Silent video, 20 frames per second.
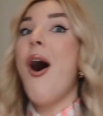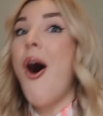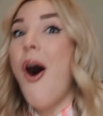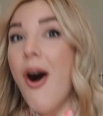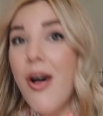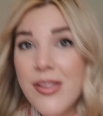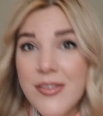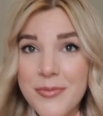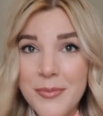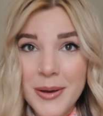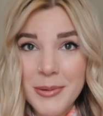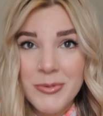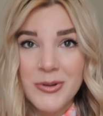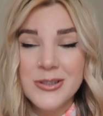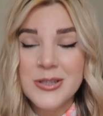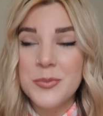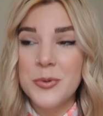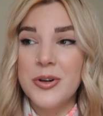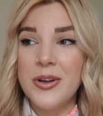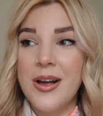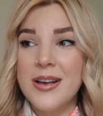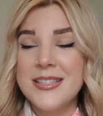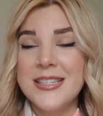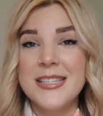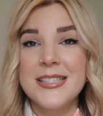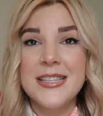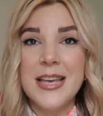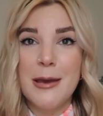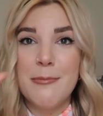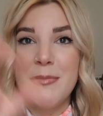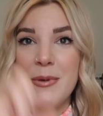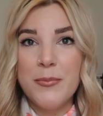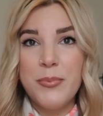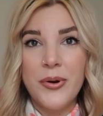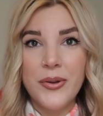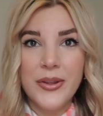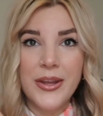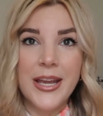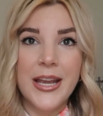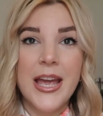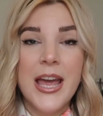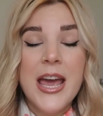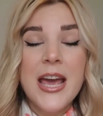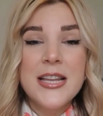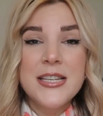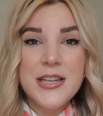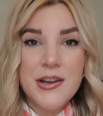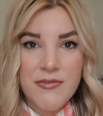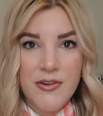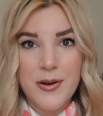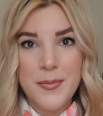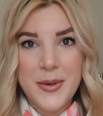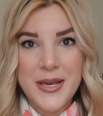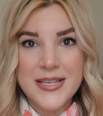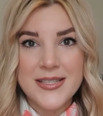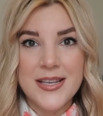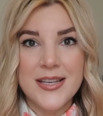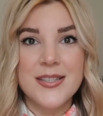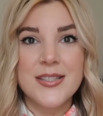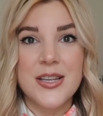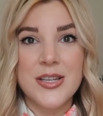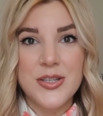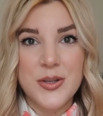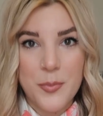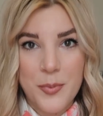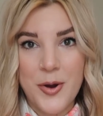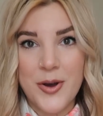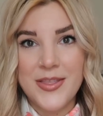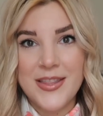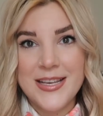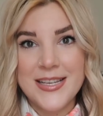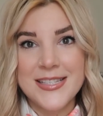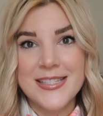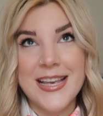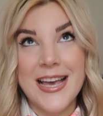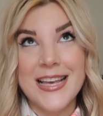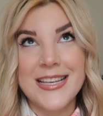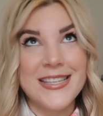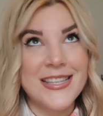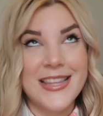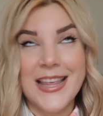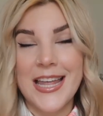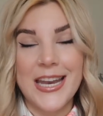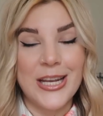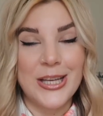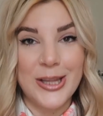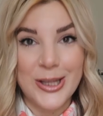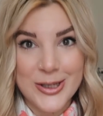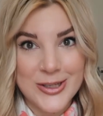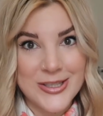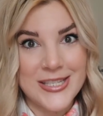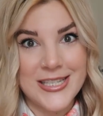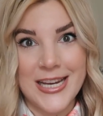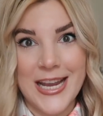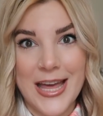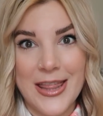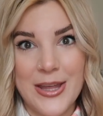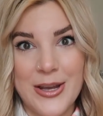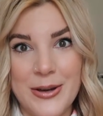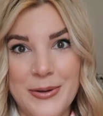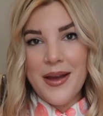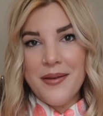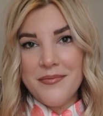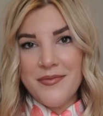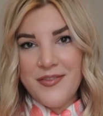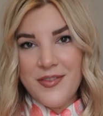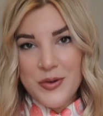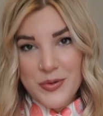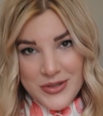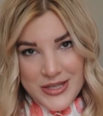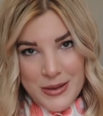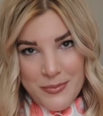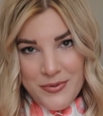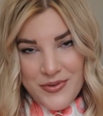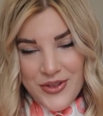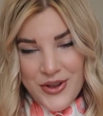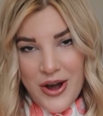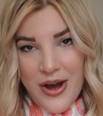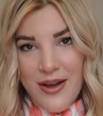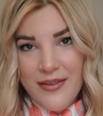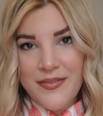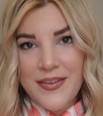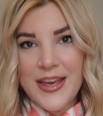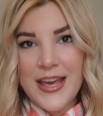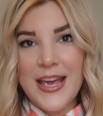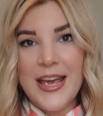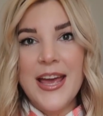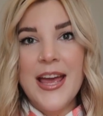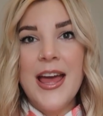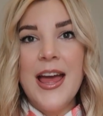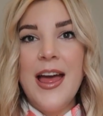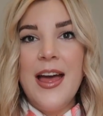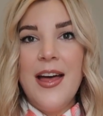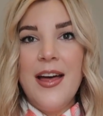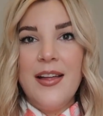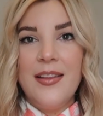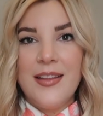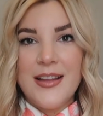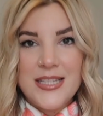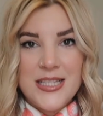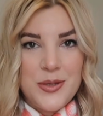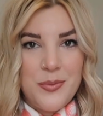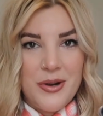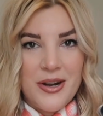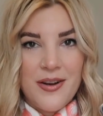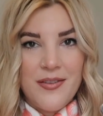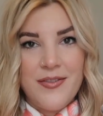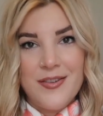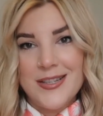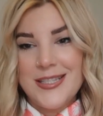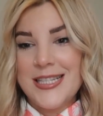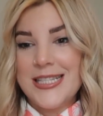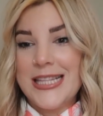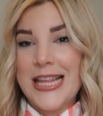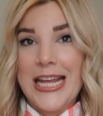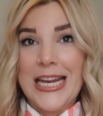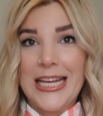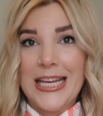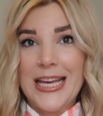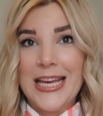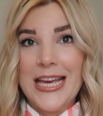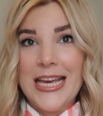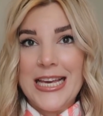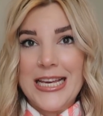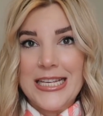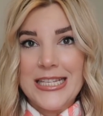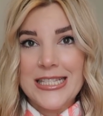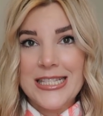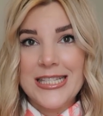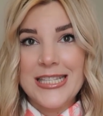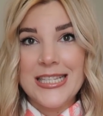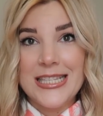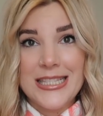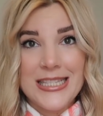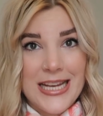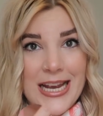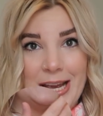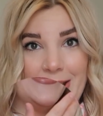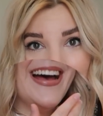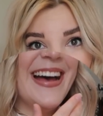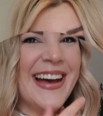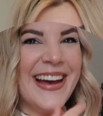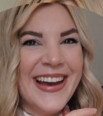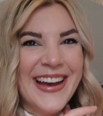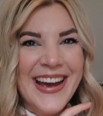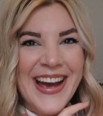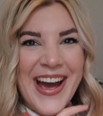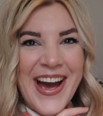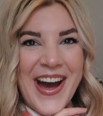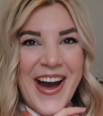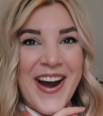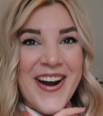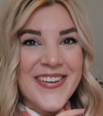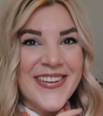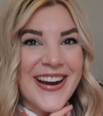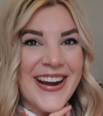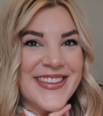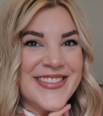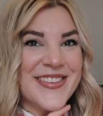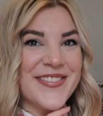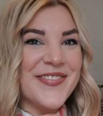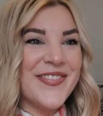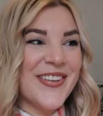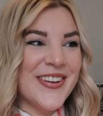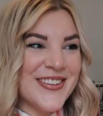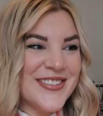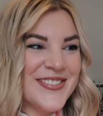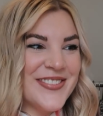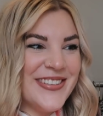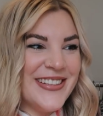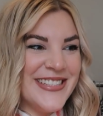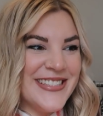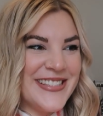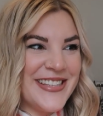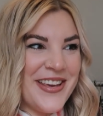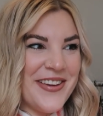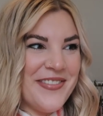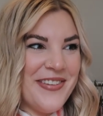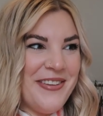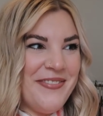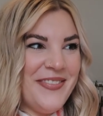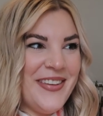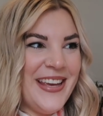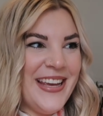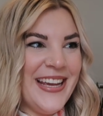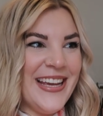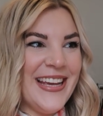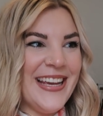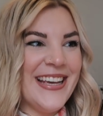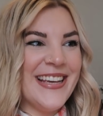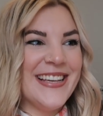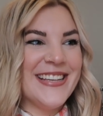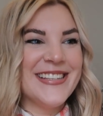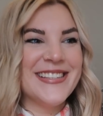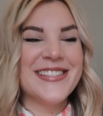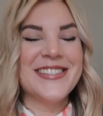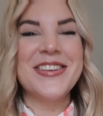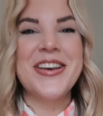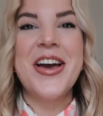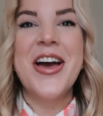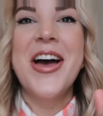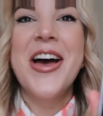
all of my multiple closets and be pulling different pieces to put these aesthetic looks together. I'm fueled up with coffee. Let's see what our first aesthetic is to style up. All right, the first one it's giving me is